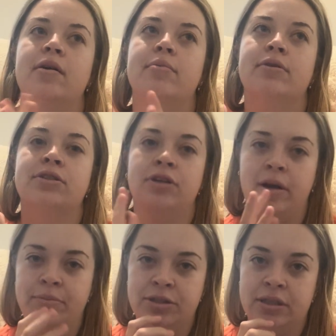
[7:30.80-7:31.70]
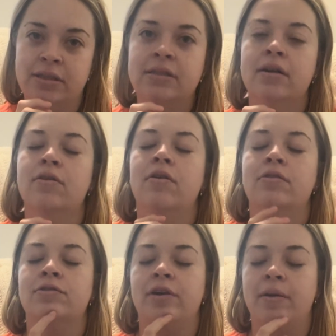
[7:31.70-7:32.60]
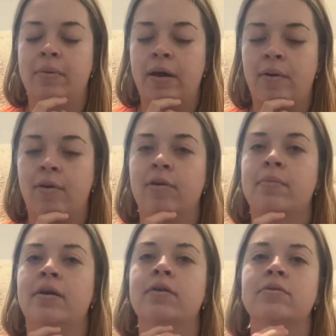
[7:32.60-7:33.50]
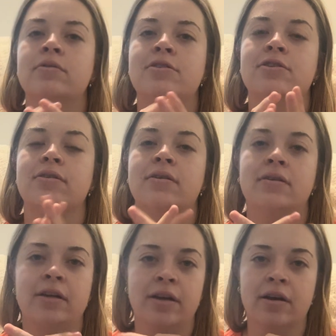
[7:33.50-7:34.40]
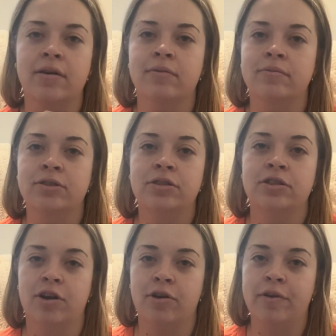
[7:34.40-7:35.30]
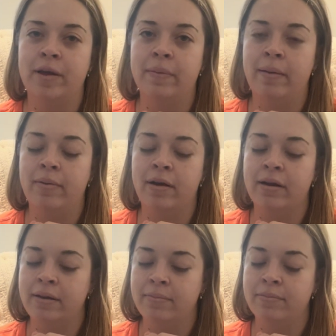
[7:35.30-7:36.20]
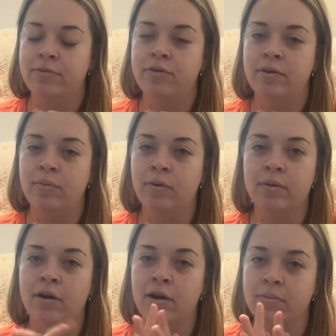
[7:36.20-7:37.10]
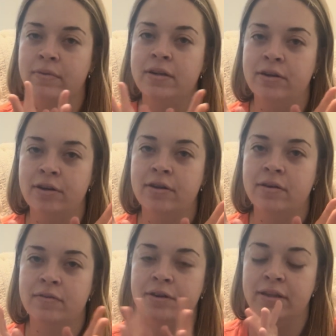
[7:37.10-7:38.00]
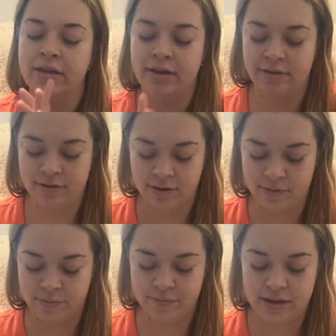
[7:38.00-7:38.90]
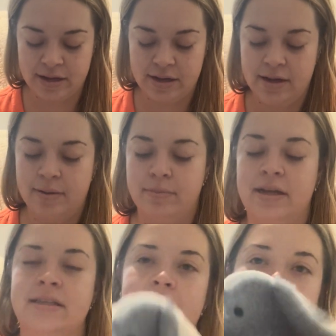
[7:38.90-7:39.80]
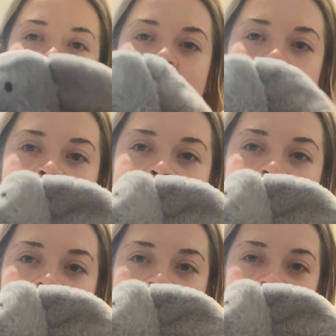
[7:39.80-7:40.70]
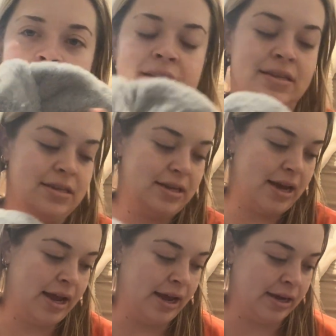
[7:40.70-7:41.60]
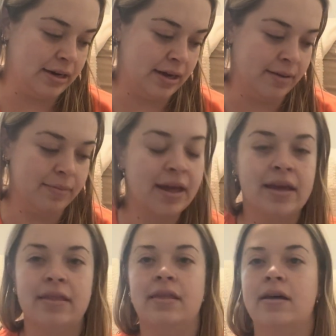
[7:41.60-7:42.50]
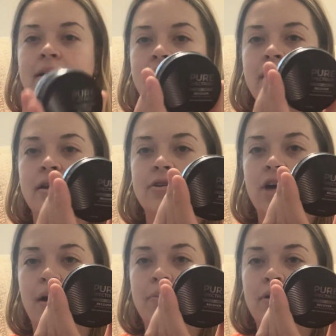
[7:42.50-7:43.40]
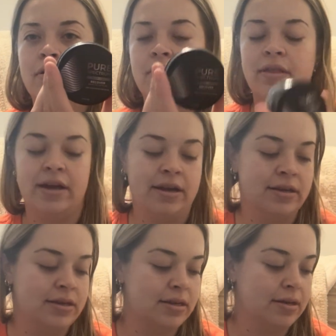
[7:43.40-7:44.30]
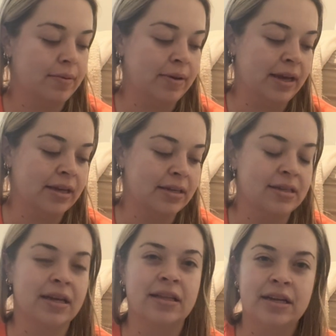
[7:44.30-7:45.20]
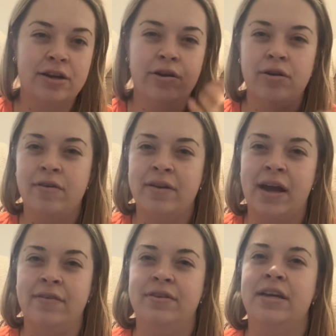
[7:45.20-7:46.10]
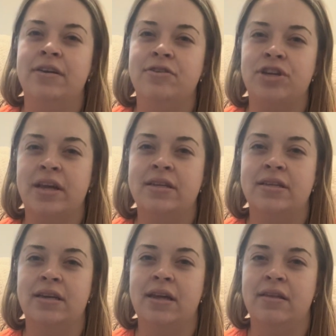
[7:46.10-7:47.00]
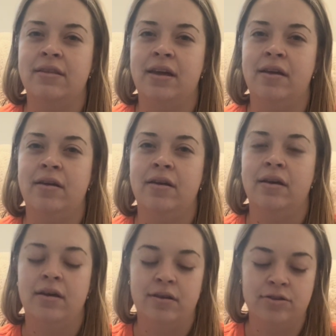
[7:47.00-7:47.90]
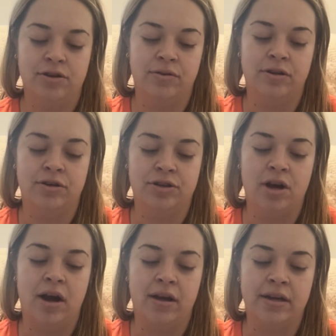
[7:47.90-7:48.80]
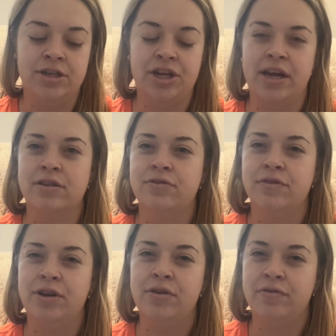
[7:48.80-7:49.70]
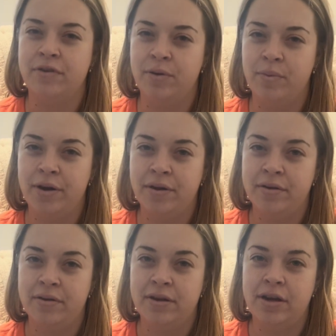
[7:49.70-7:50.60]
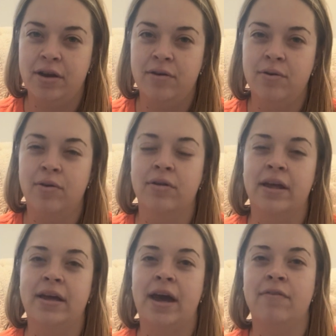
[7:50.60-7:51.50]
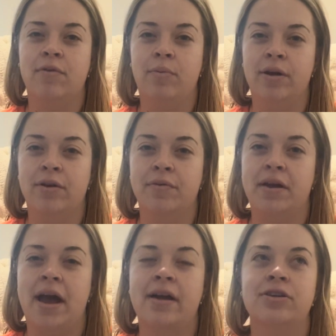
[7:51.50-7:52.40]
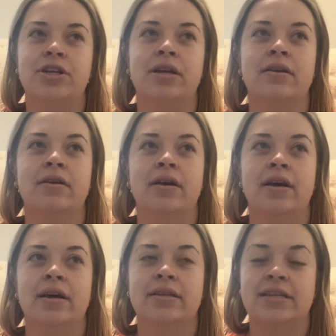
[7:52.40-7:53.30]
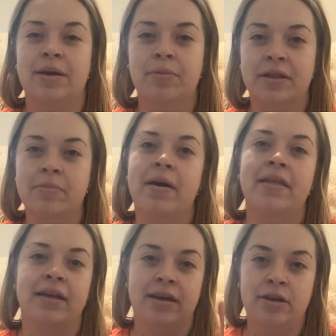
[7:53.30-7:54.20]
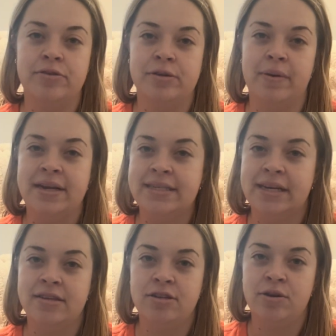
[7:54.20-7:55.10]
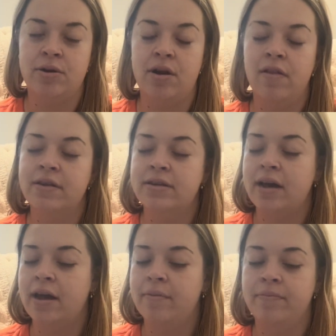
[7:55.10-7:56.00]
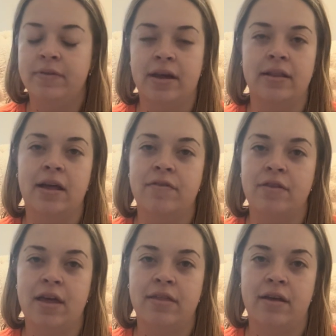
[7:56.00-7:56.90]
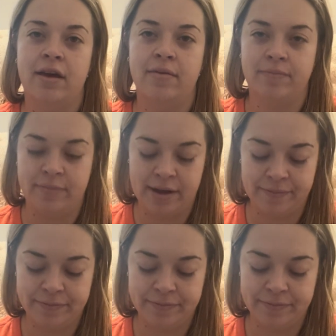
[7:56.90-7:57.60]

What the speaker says: prescriptions that are altering my hormones or, you know, just hurting my body, doing more harm than good, really. So plus I like things like this and like the topical things, because it's like then you don't even have to ingest anything, so there's not a chance for you to feel weird, you know, or like have a weird reaction. Same with my like using my 10s unit all the time. I love that thing. But